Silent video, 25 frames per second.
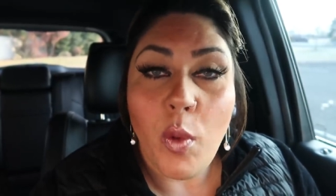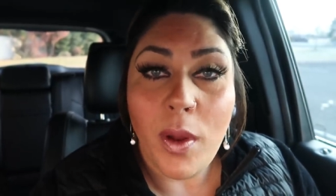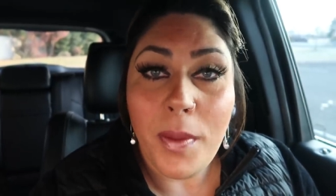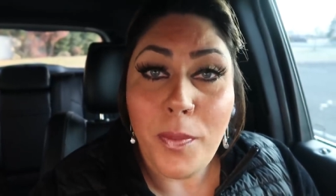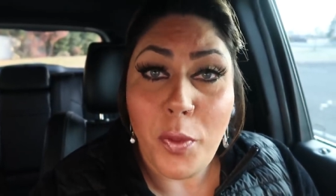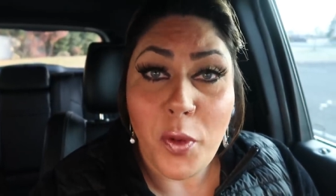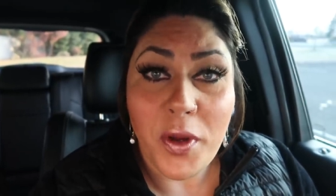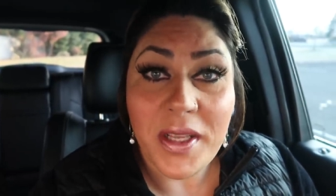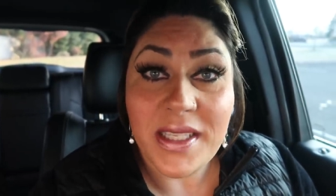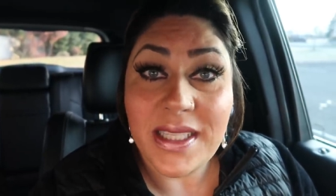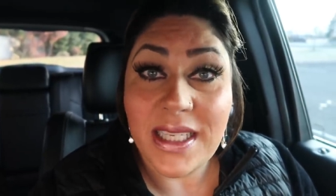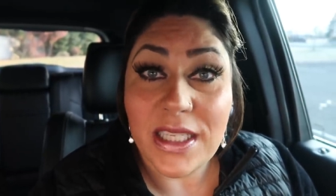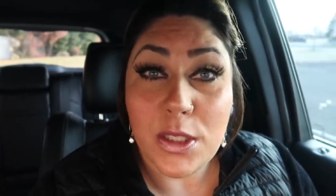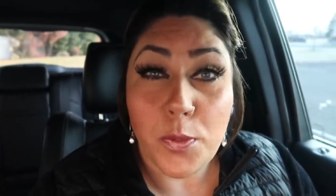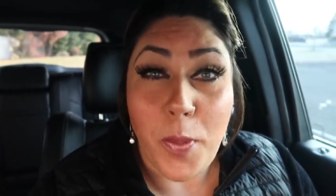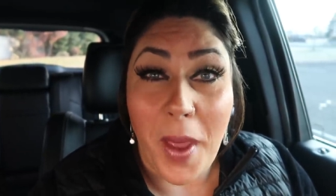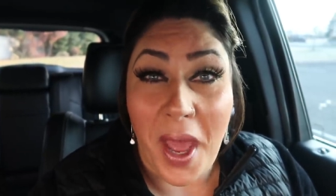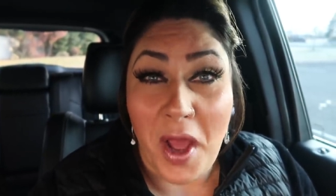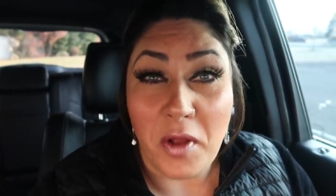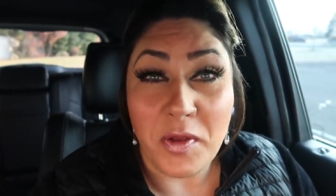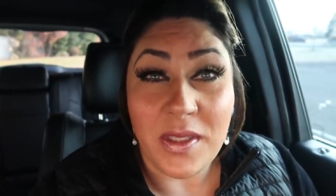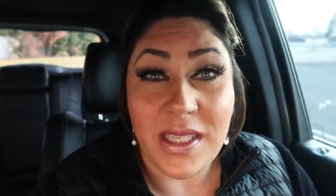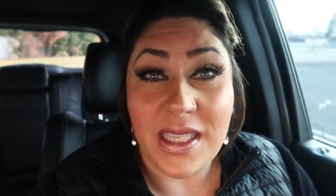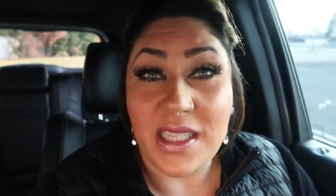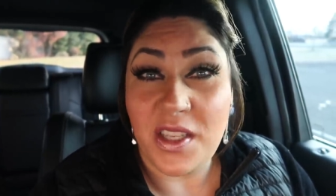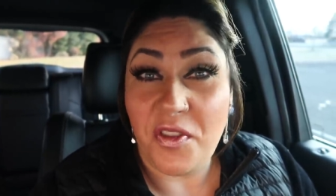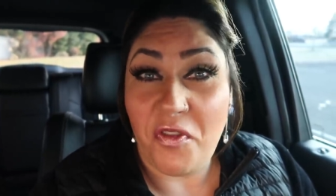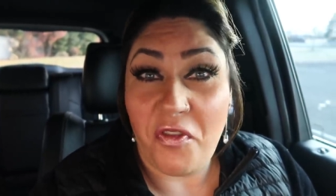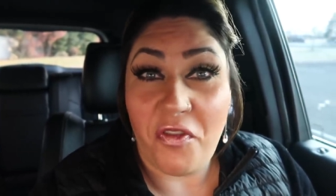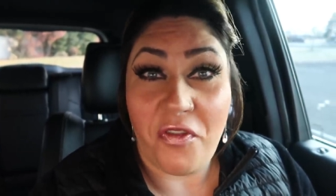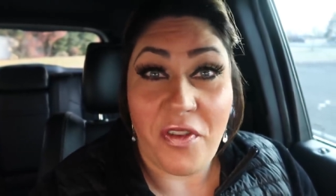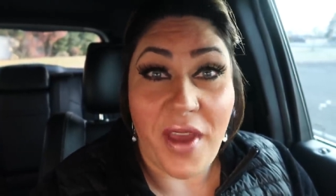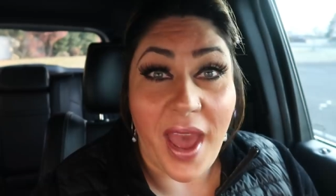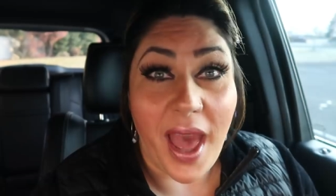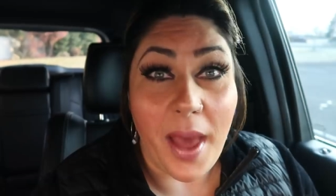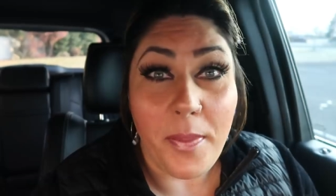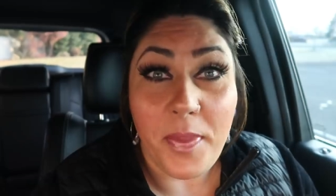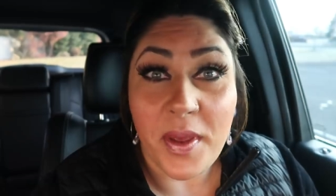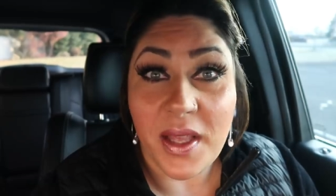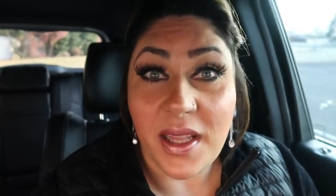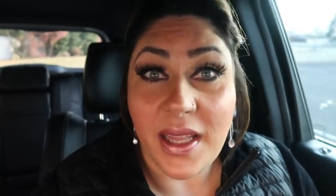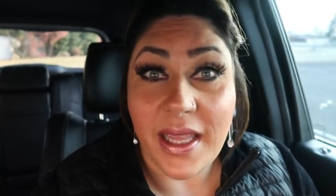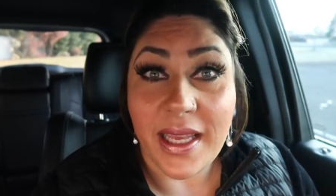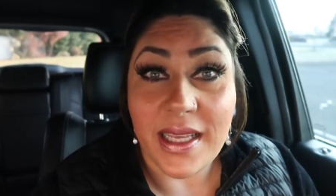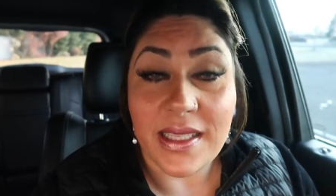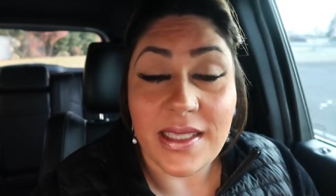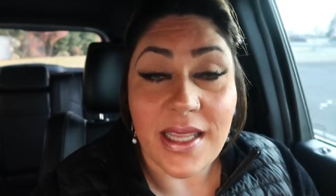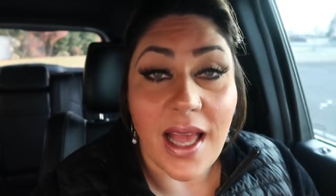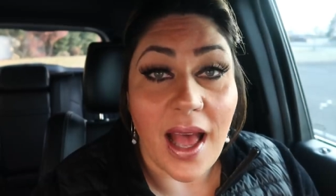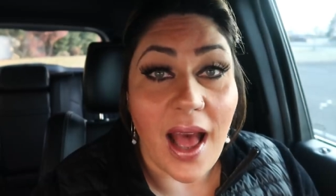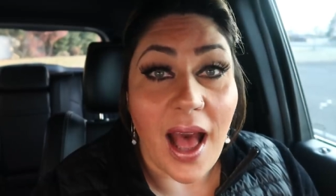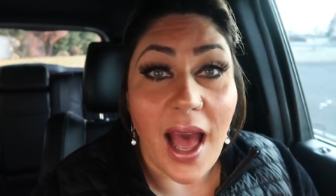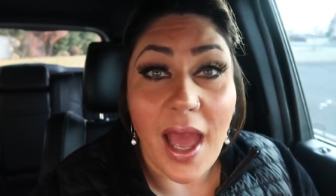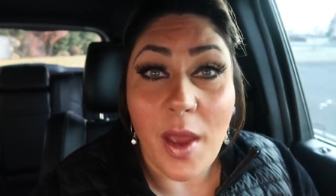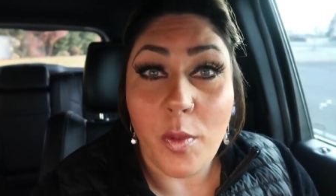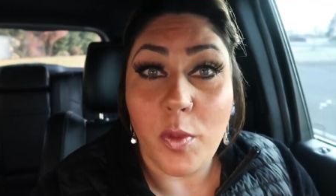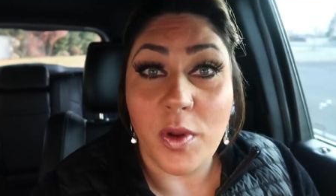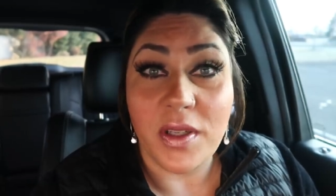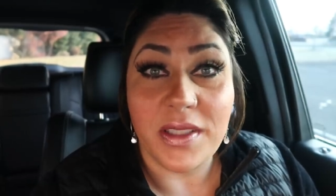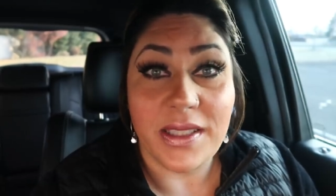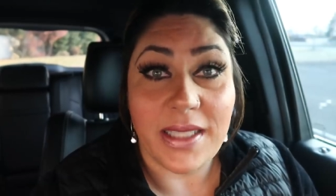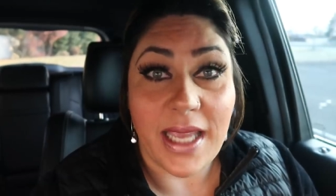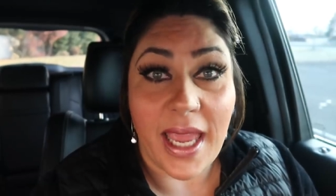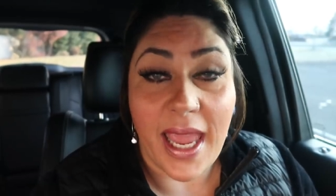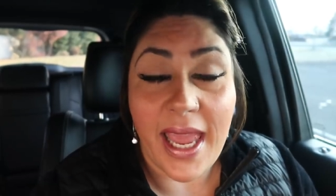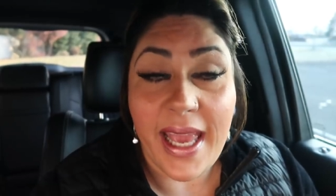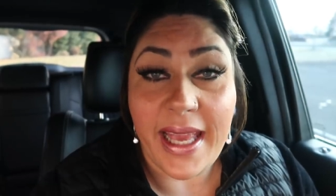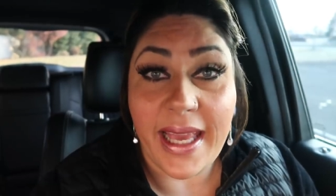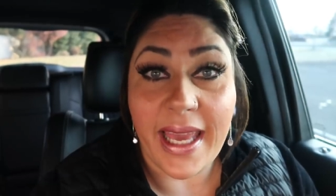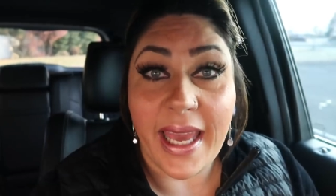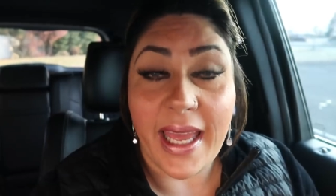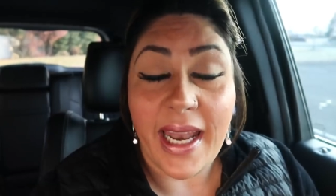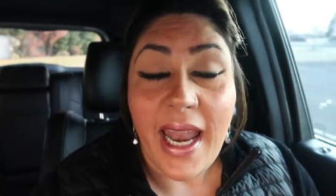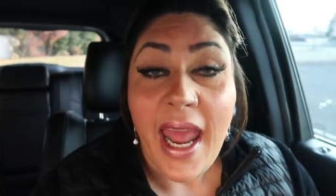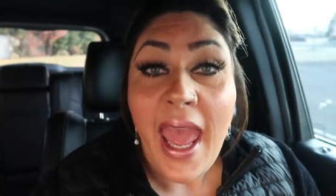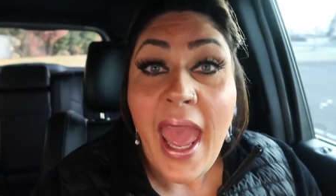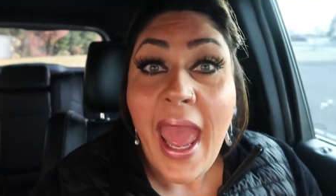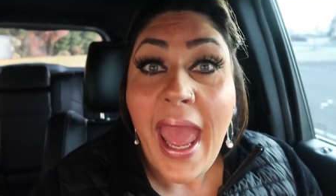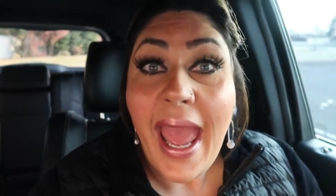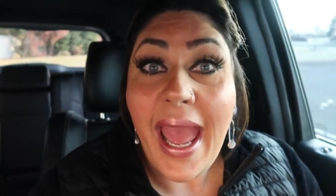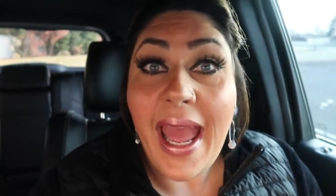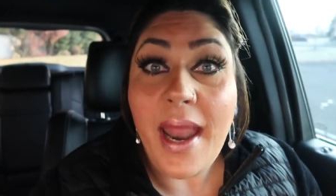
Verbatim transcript: 1.6 pounds is fabulous. I will take it.